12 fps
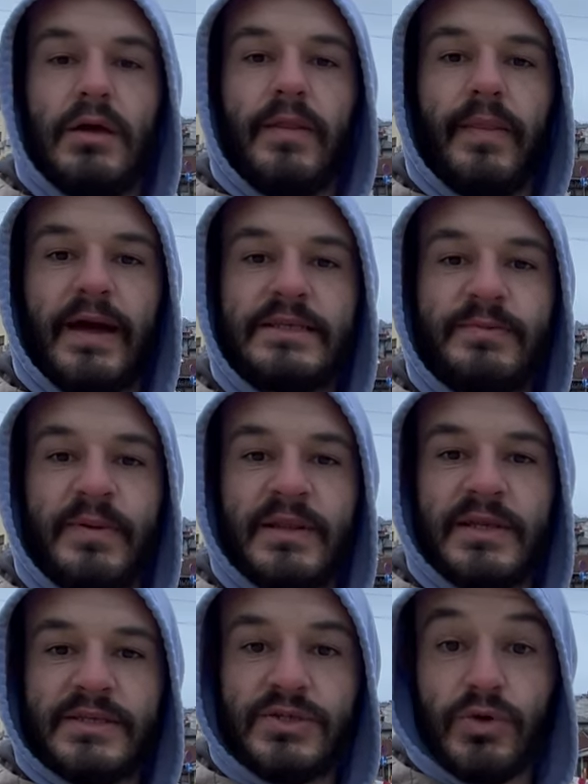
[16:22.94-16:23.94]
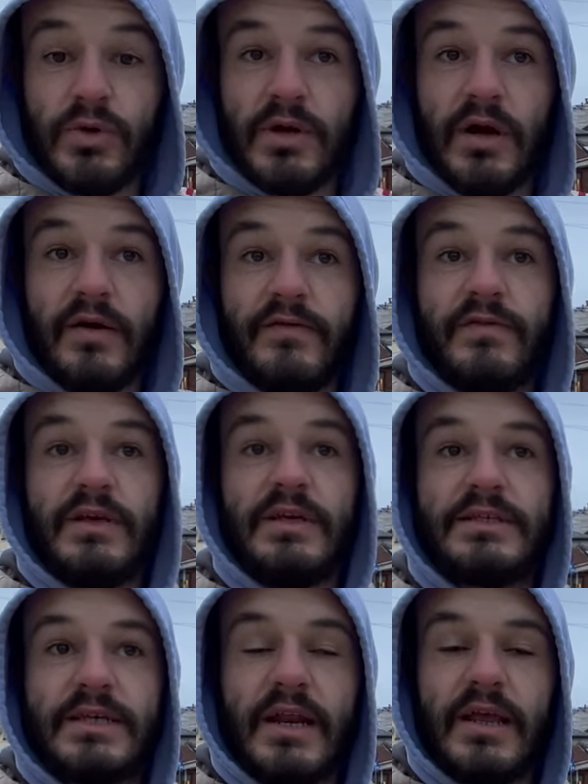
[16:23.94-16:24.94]
that's been the tour of the
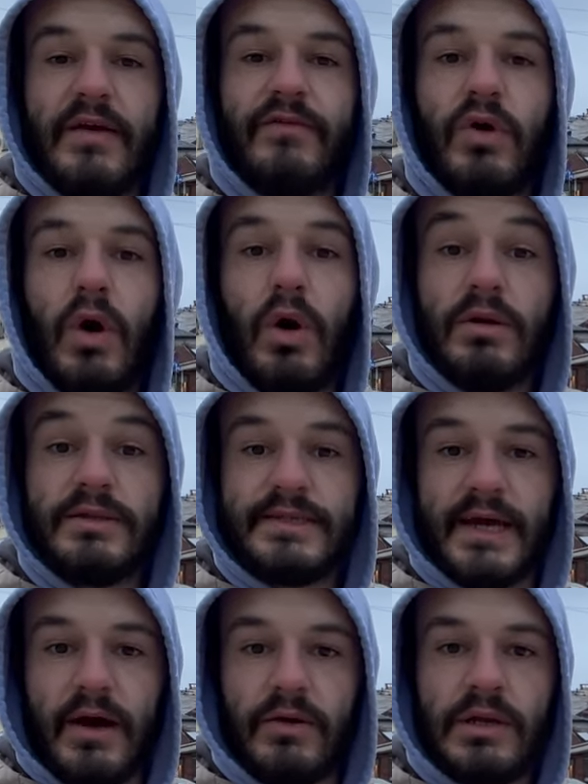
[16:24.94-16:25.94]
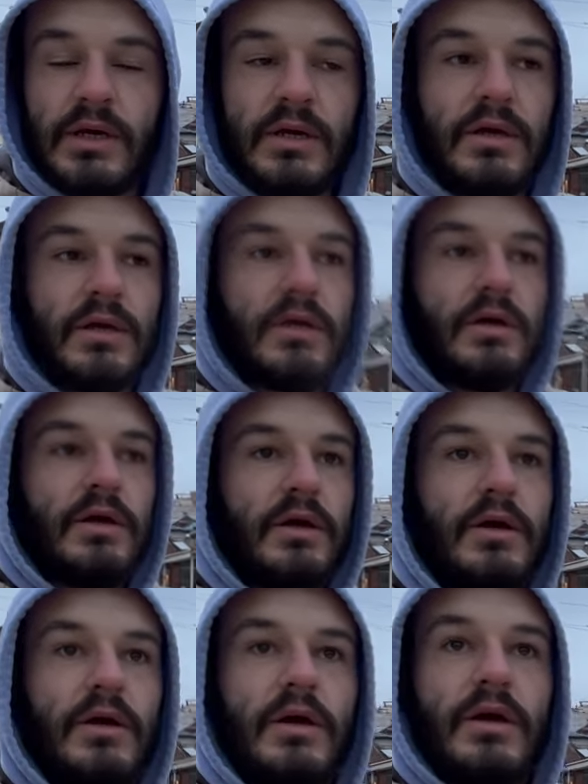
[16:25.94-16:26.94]
Sarajevo Old Town.
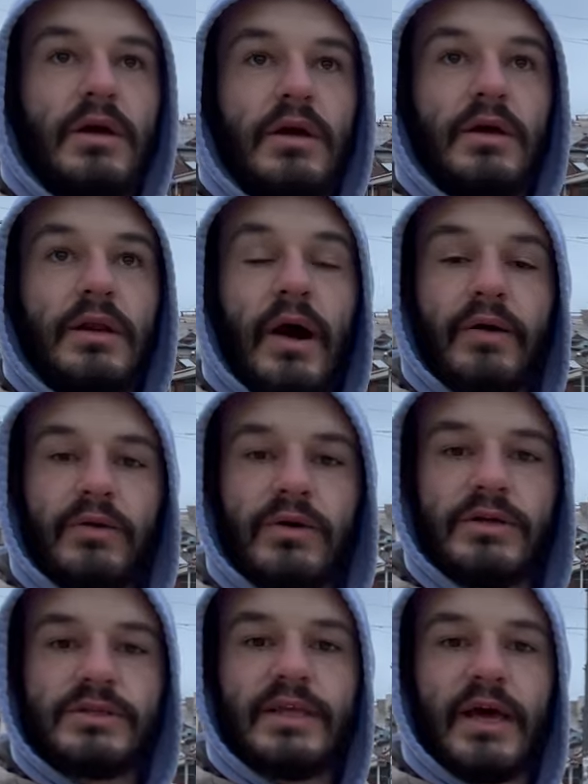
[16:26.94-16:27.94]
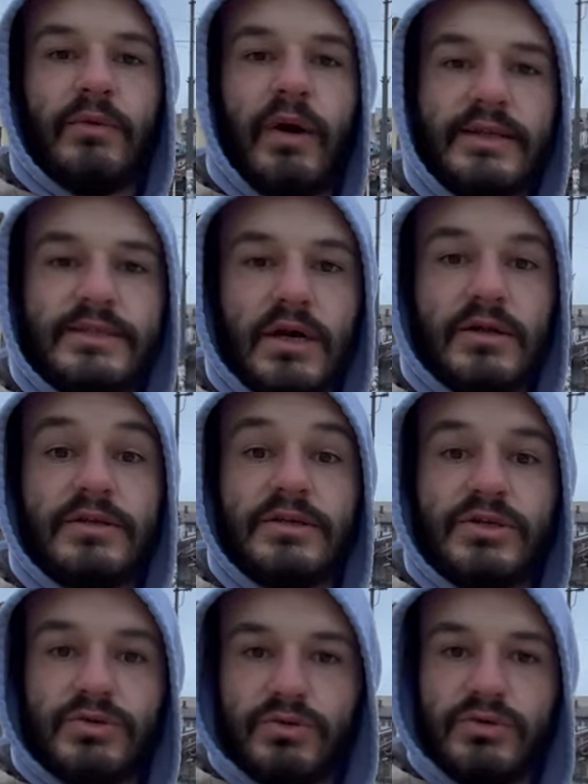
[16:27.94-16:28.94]
Now you understand why it's called the
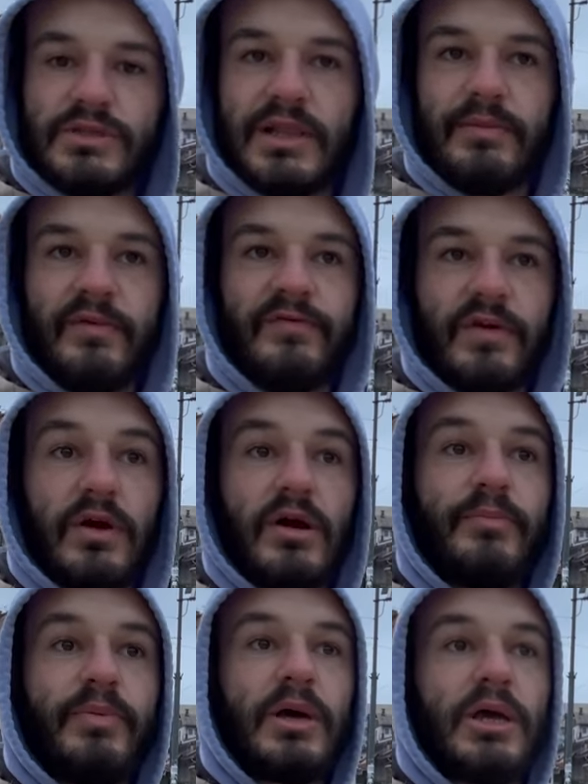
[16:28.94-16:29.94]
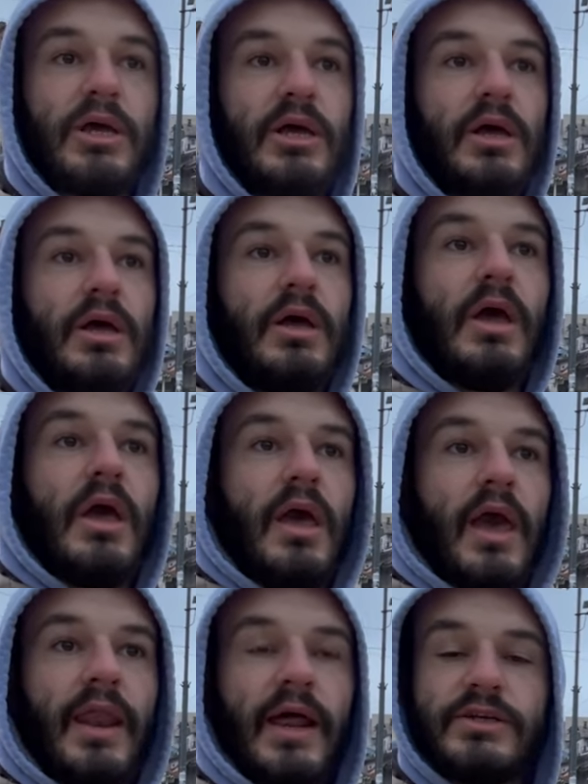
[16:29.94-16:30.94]
Jerusalem of Europe.
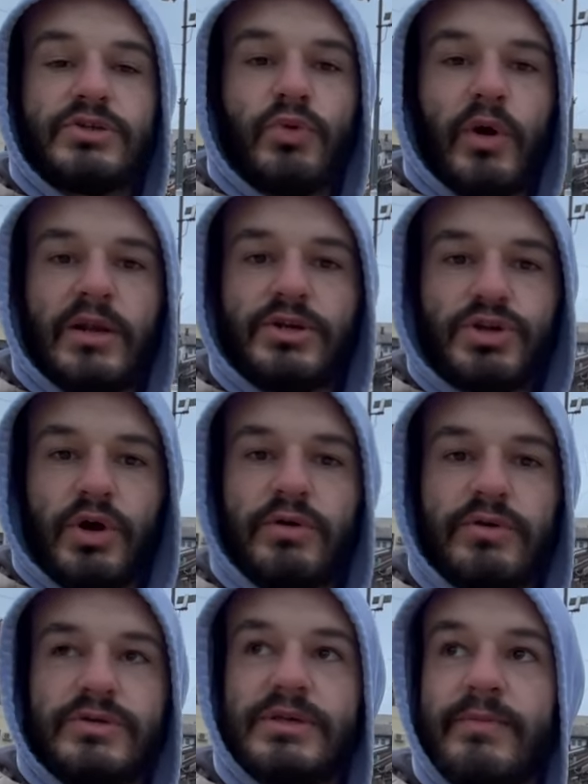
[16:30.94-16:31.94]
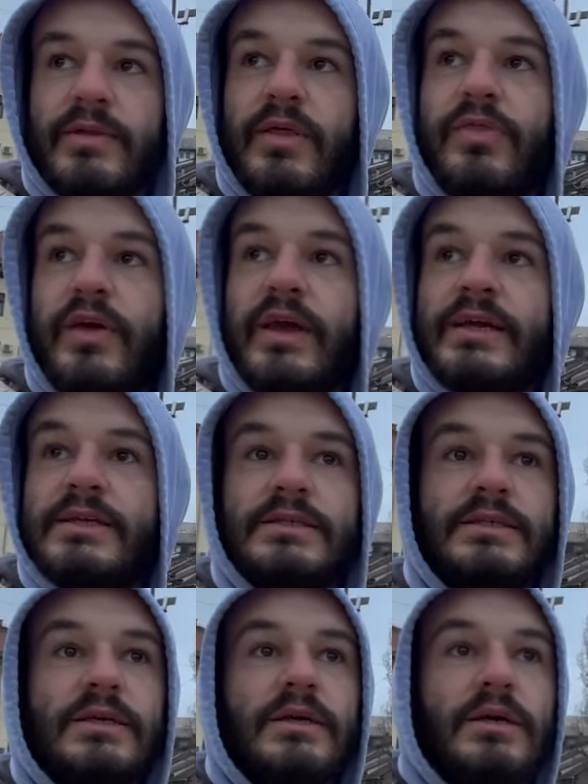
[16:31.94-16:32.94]
And I just wanted to show you some of the things